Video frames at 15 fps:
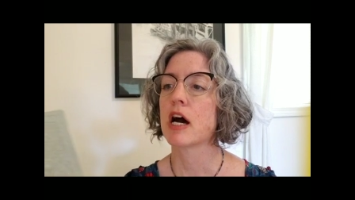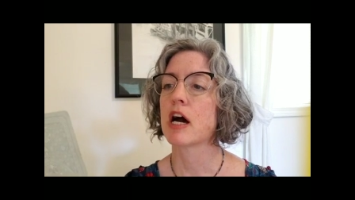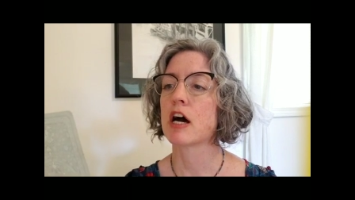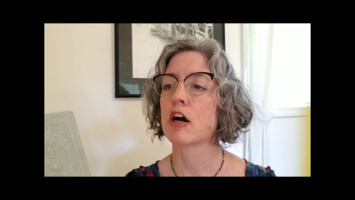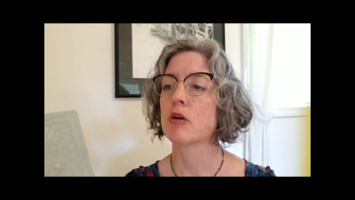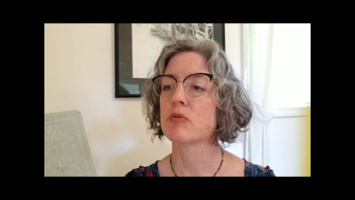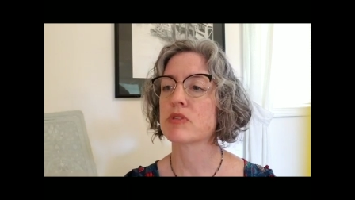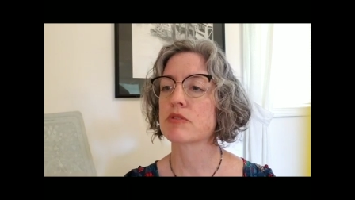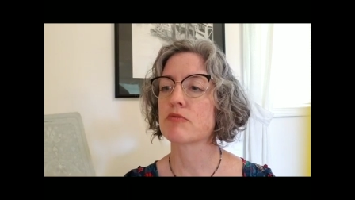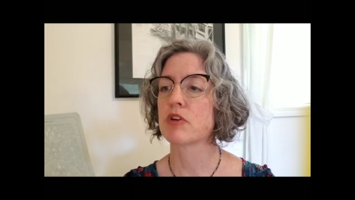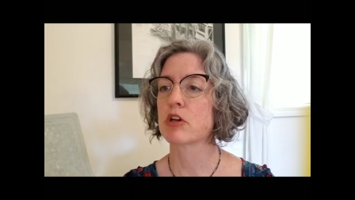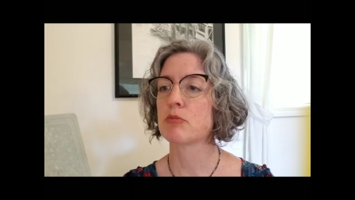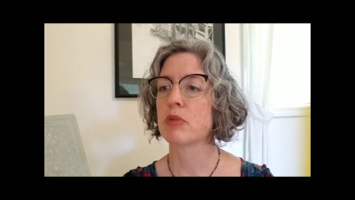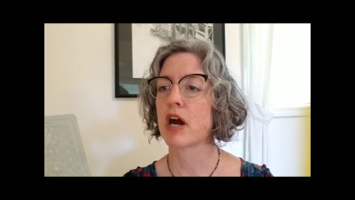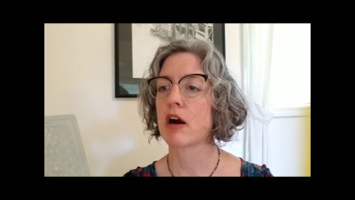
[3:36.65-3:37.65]
Um, it's
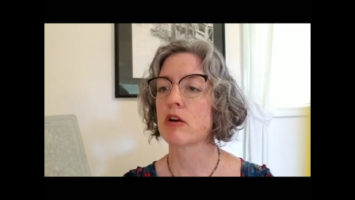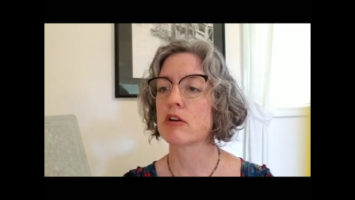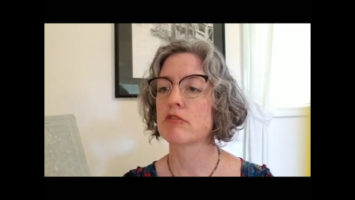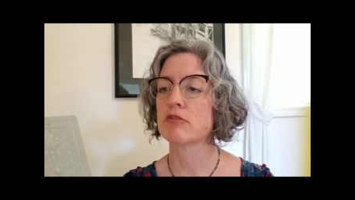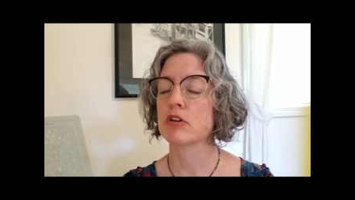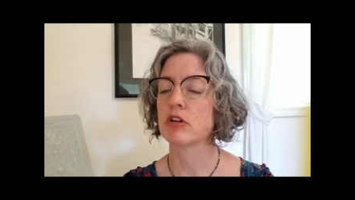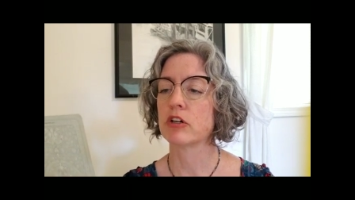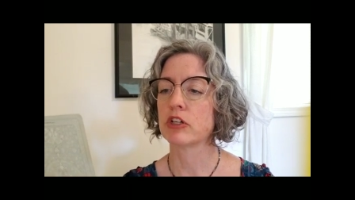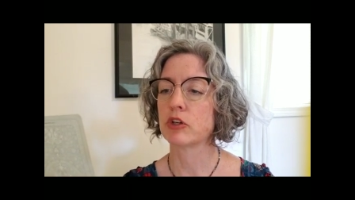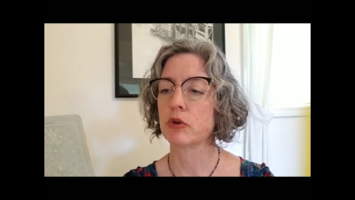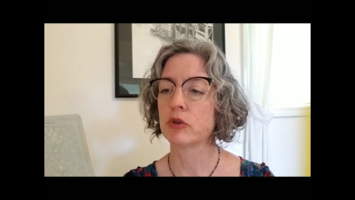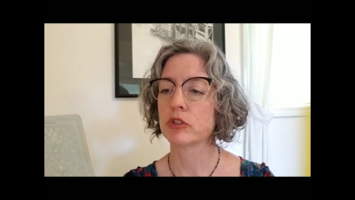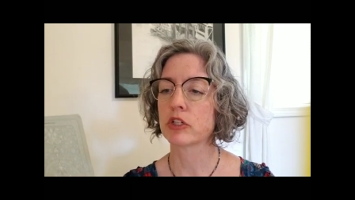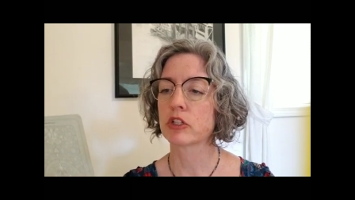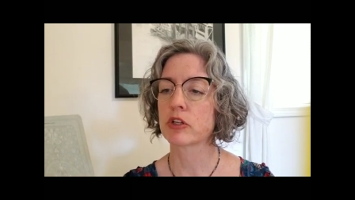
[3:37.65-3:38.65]
very powerful. You
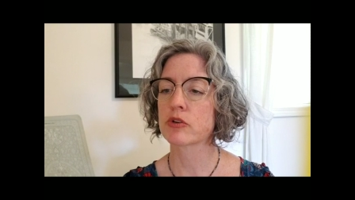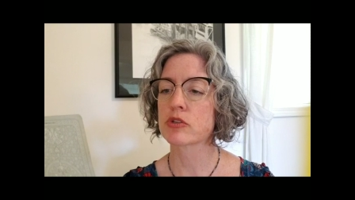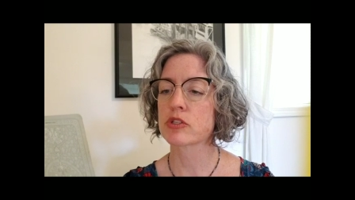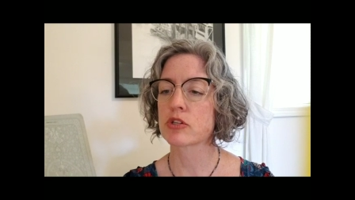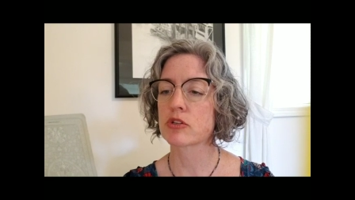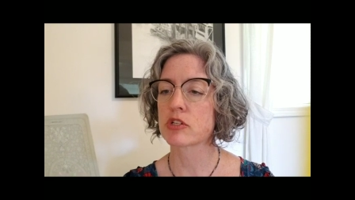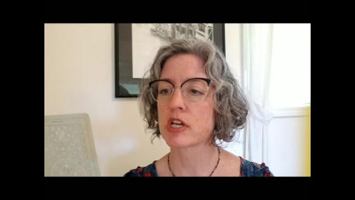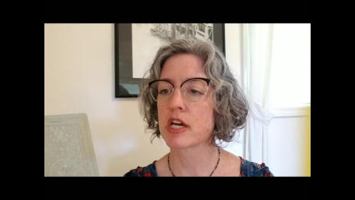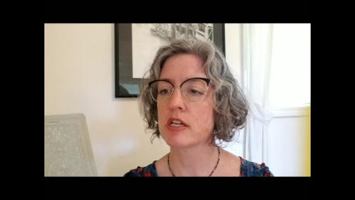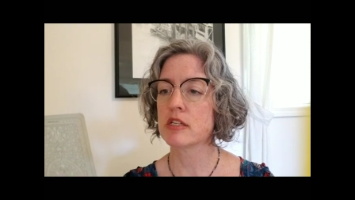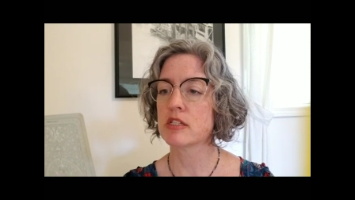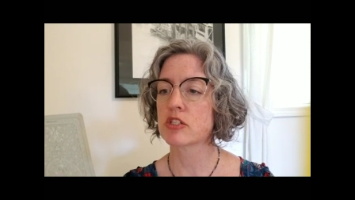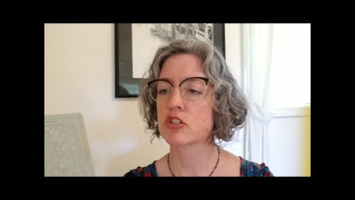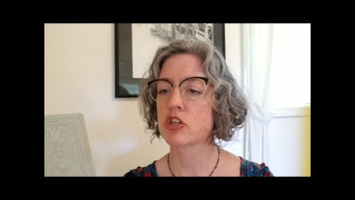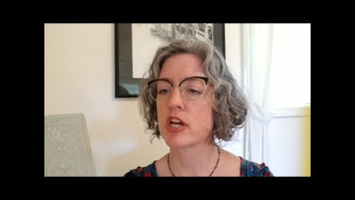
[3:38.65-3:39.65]
hold it close to your
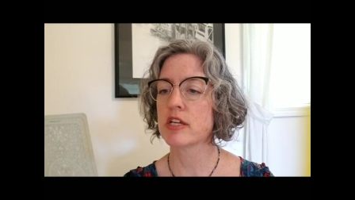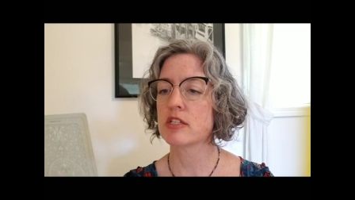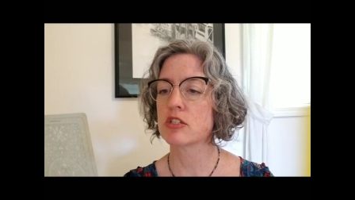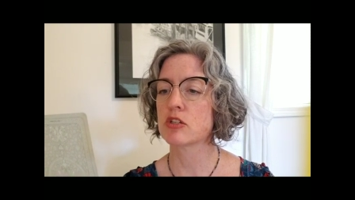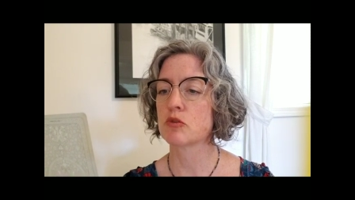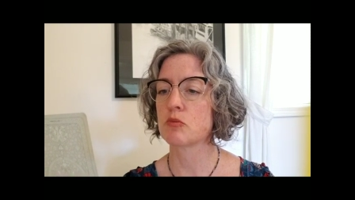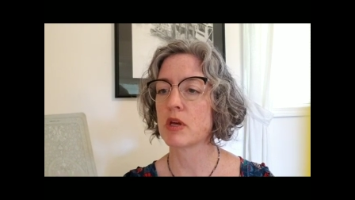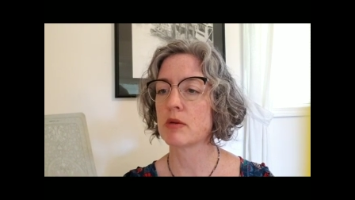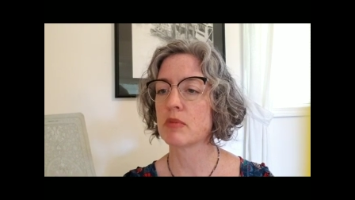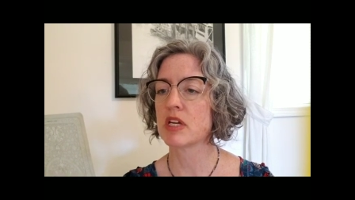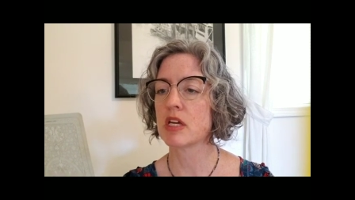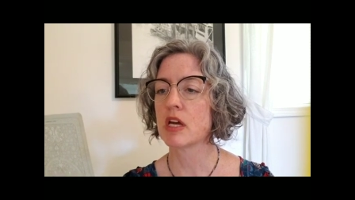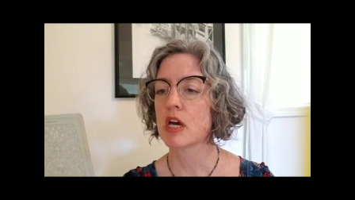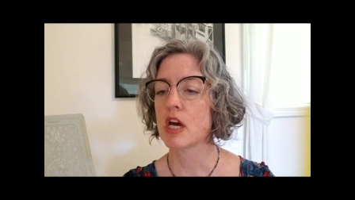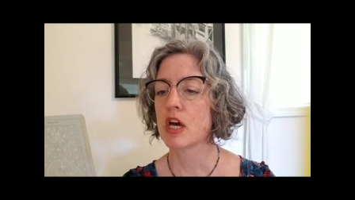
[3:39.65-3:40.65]
chest. You maybe